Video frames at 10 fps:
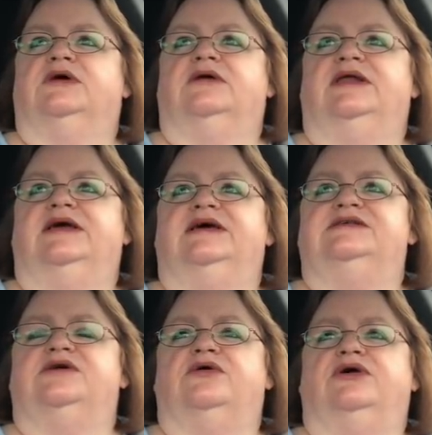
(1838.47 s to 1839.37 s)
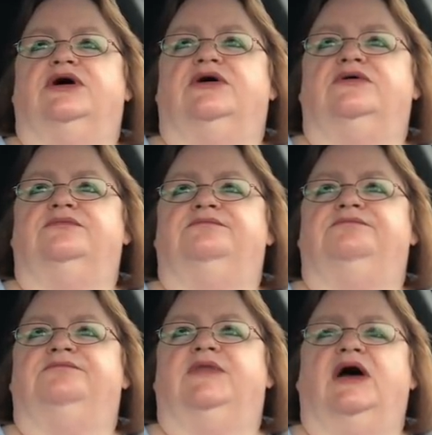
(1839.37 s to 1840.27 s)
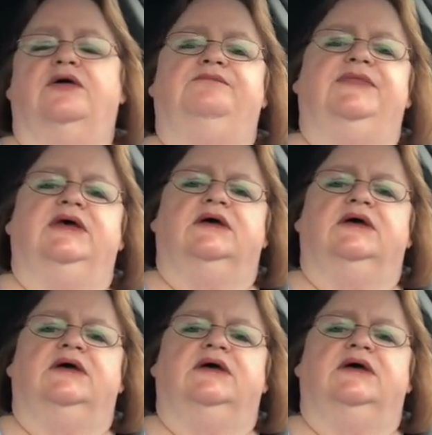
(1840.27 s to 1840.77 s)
all right, I guess I'll go. Oh,